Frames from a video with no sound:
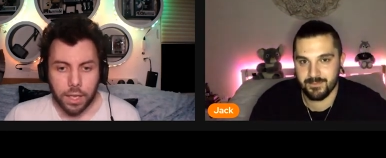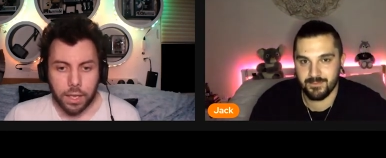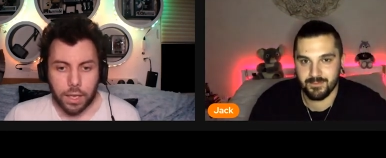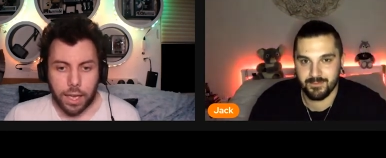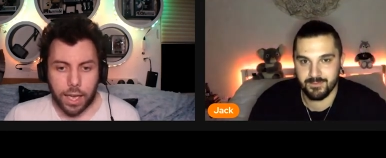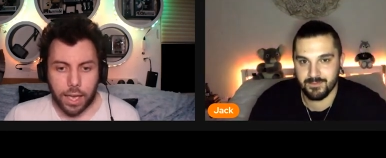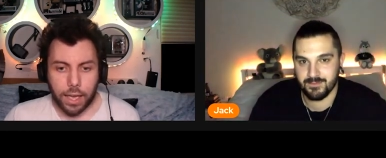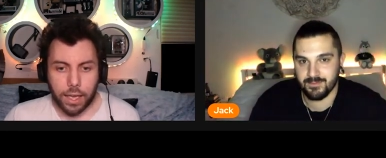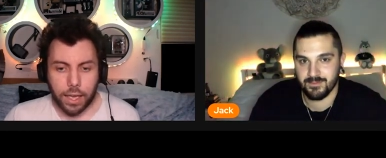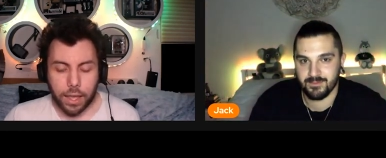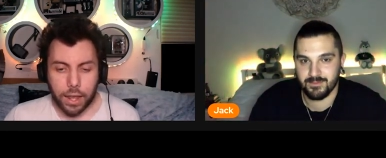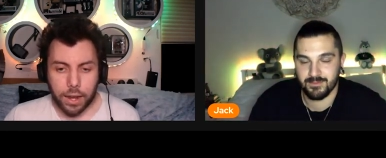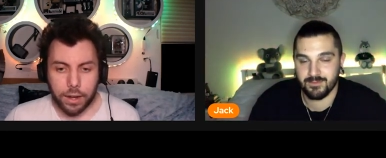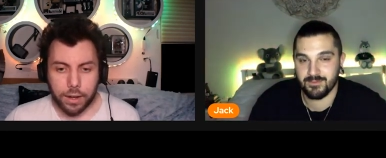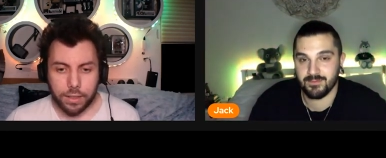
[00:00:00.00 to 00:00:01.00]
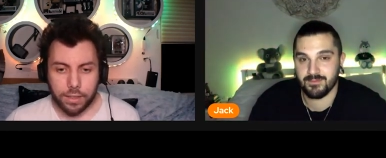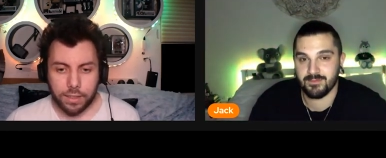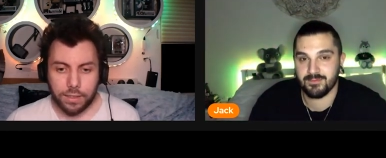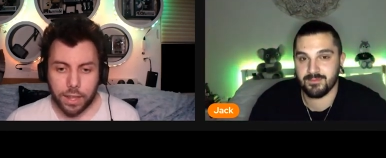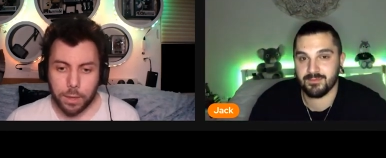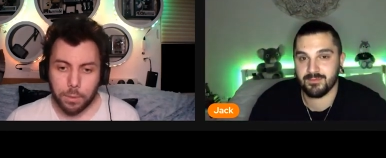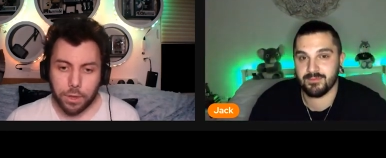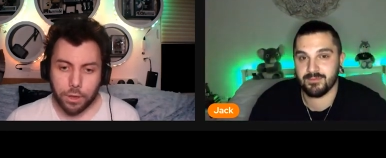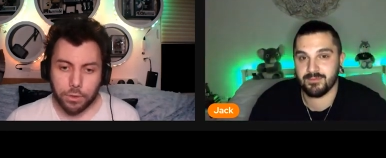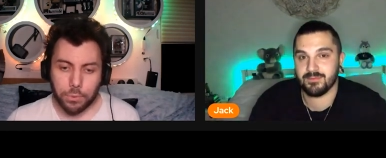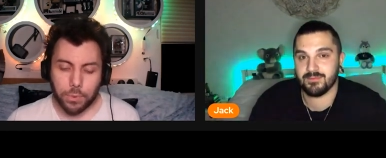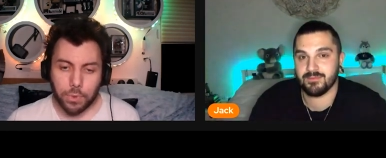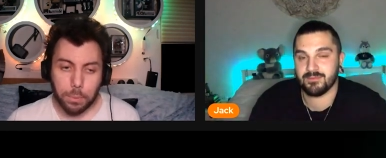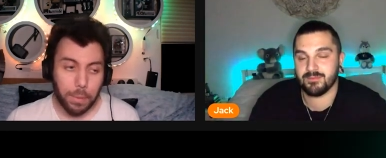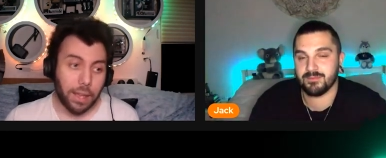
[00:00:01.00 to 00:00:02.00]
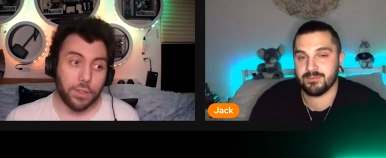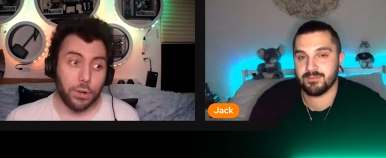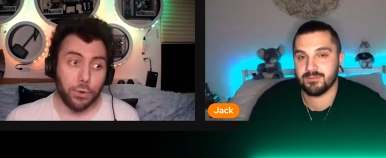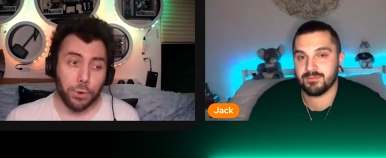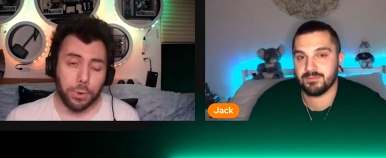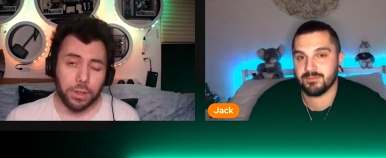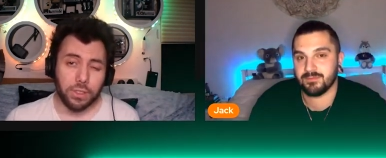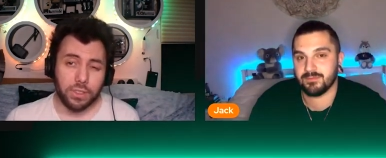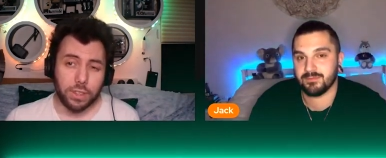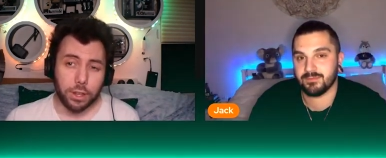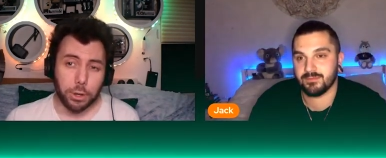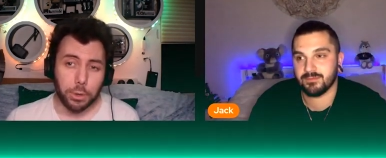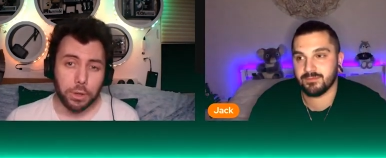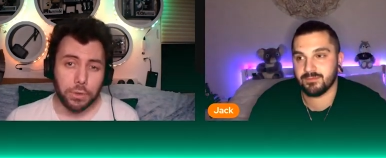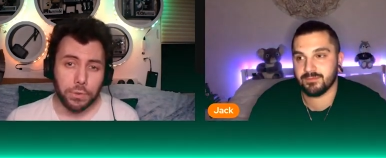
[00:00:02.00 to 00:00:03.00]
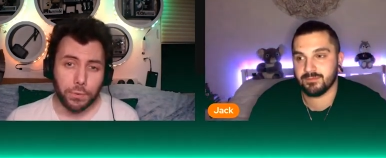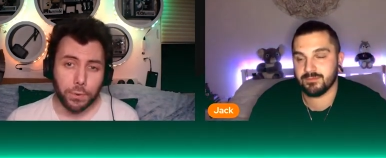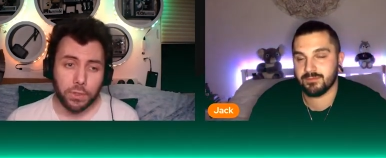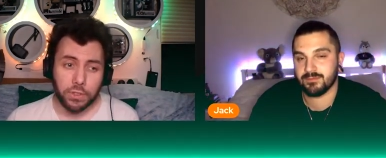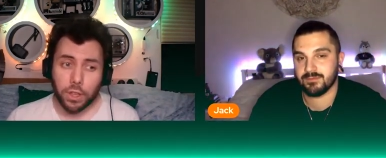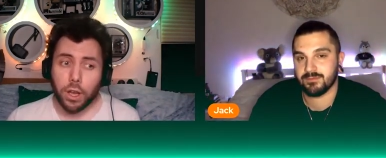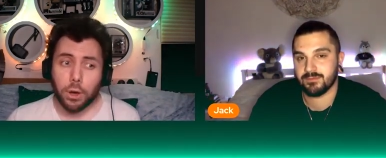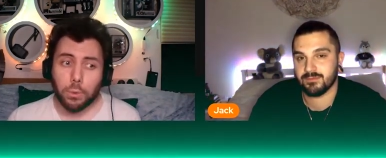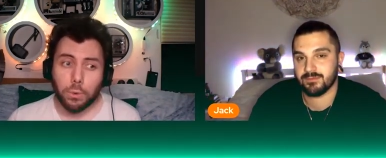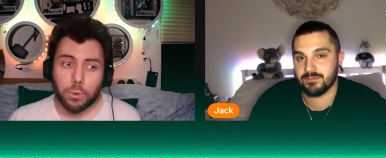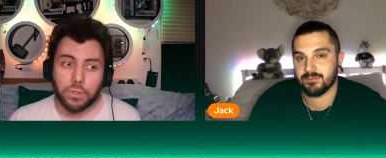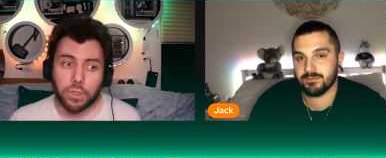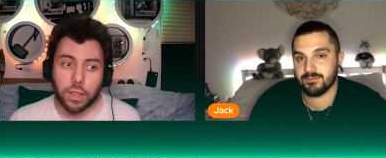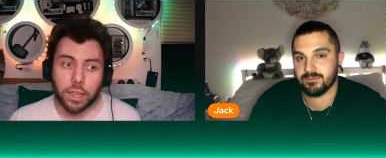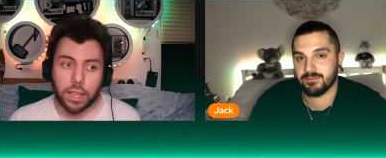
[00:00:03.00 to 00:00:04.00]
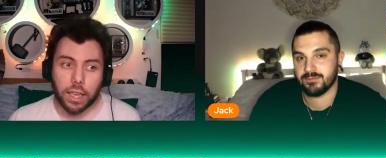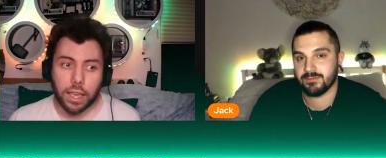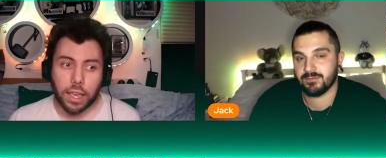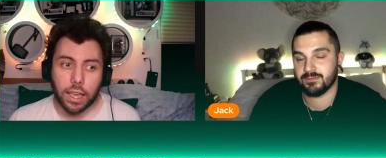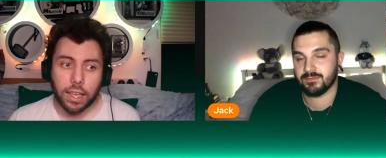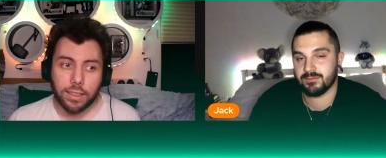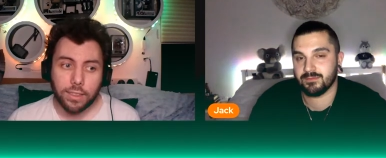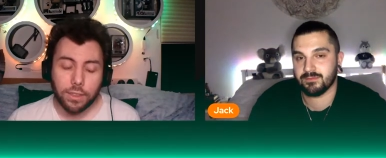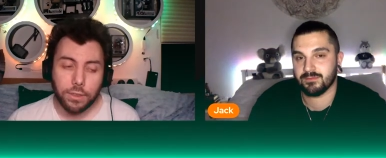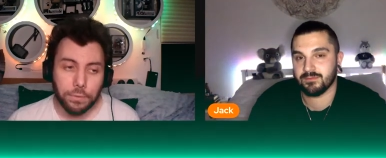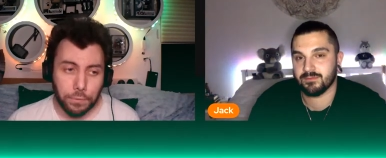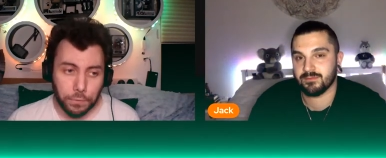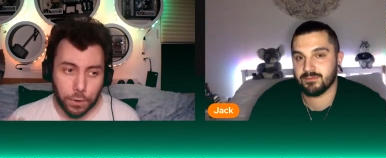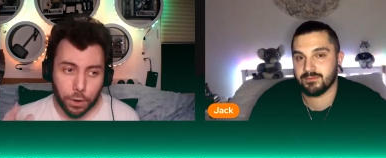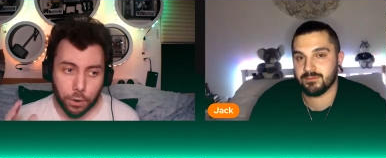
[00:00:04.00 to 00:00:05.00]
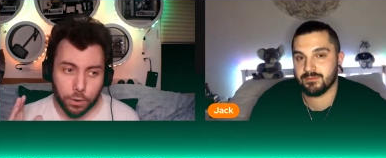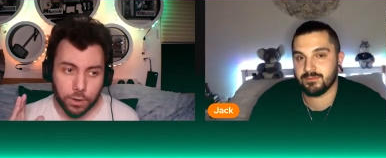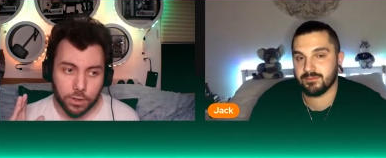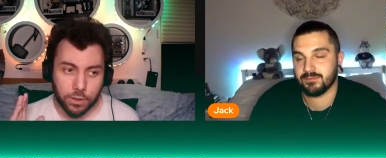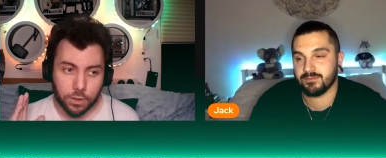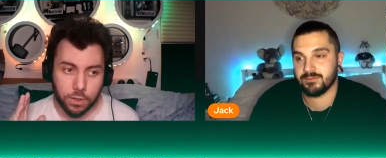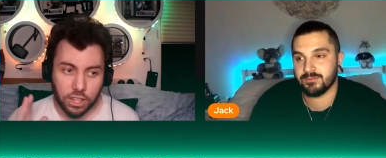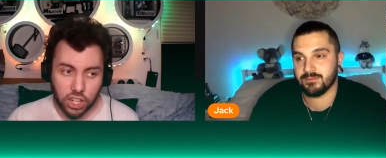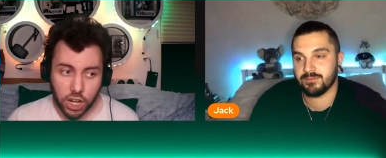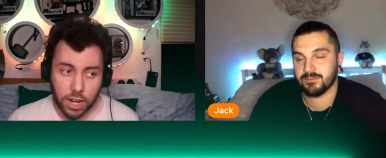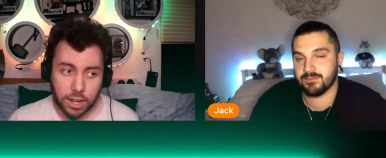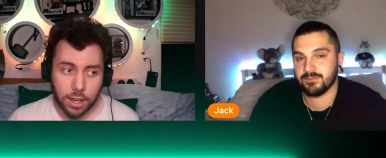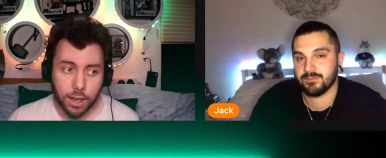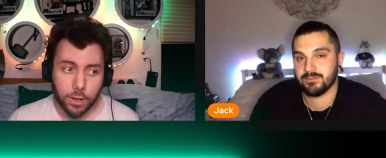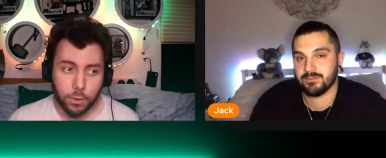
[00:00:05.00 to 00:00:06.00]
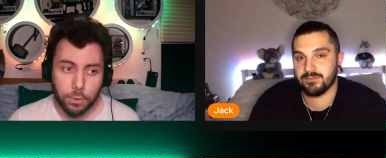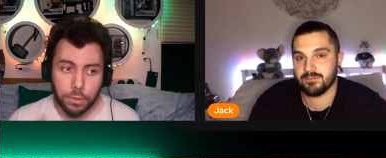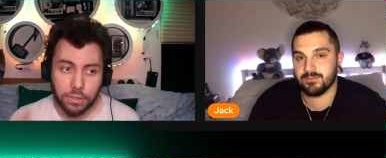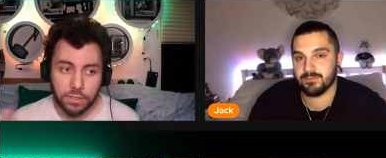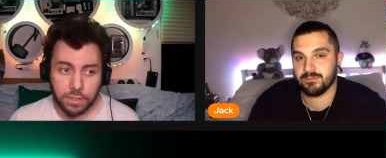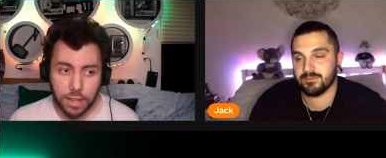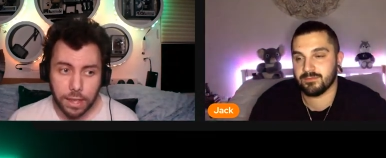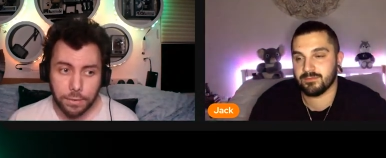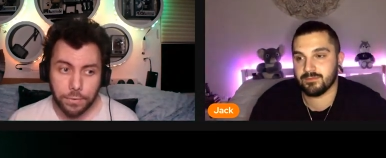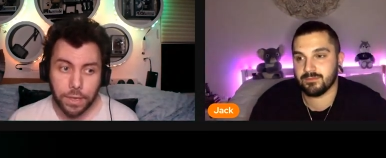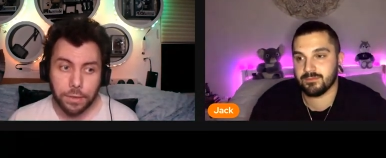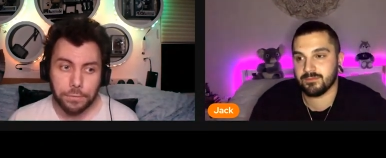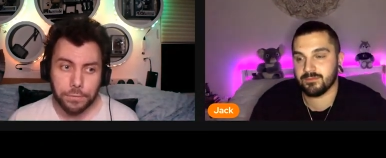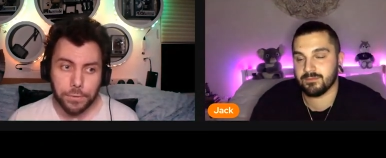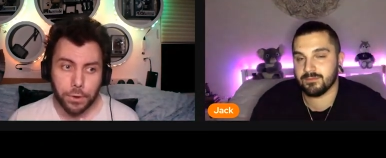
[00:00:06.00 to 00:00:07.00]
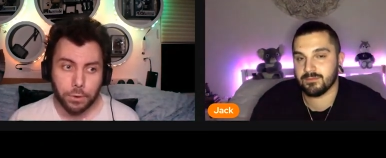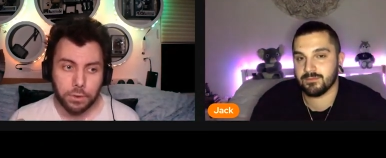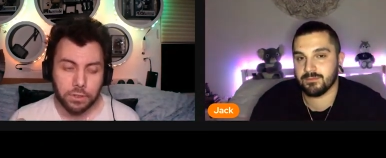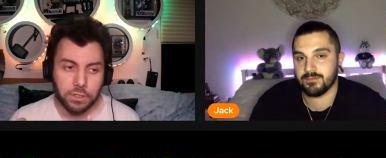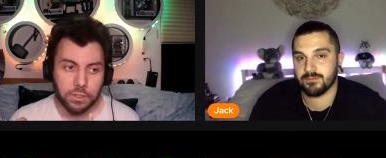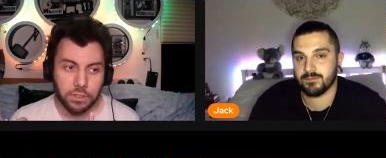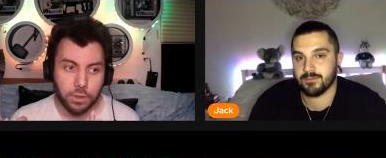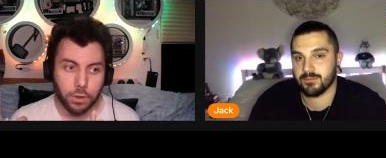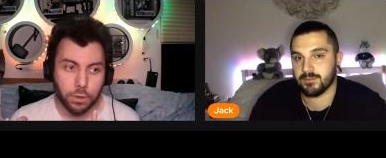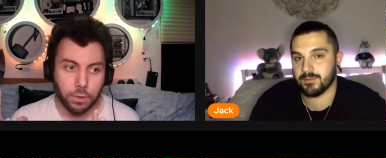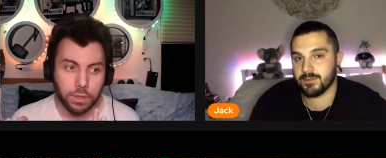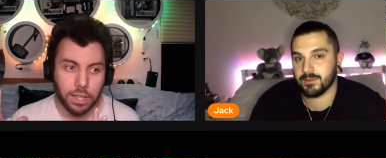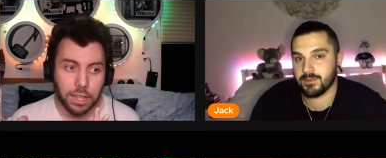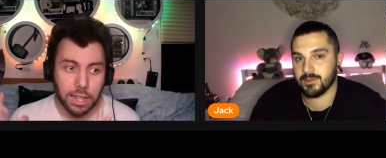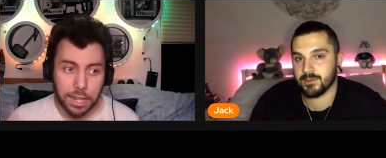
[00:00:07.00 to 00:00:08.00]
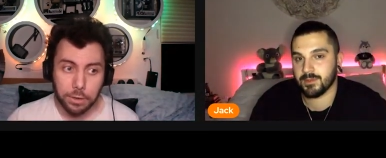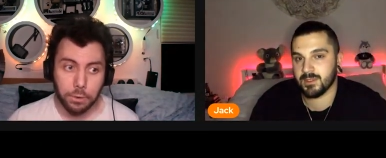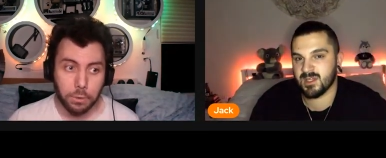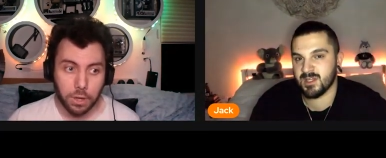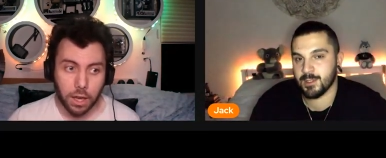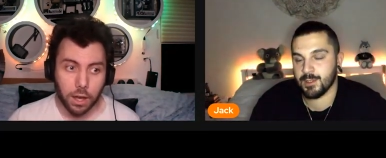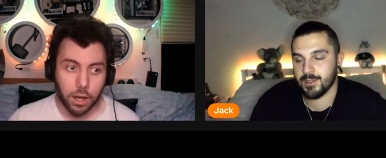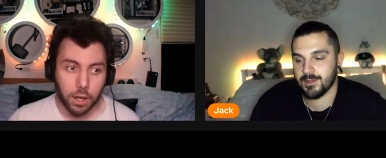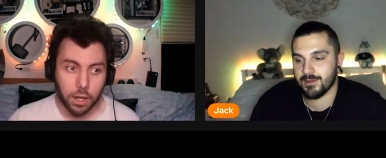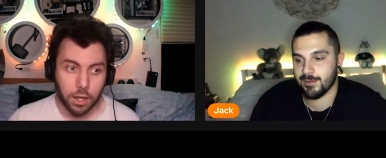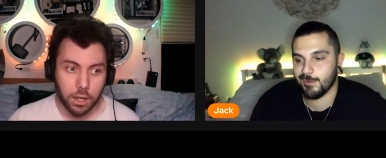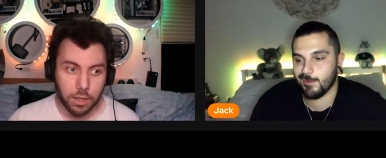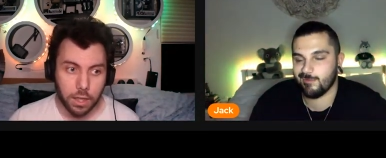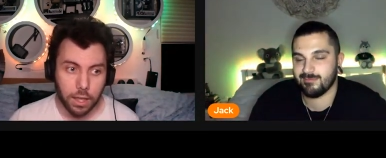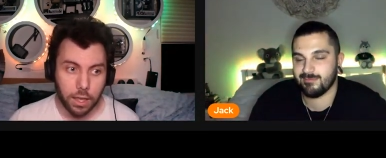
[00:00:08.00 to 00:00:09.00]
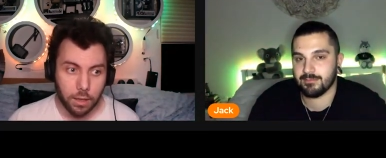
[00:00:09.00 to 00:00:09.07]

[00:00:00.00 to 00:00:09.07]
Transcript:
Speaker 1: And the same goes with the Mandalorian series for Star Wars. Like, it doesn't focus on the Jedi or the Sith, it focuses on the little guy that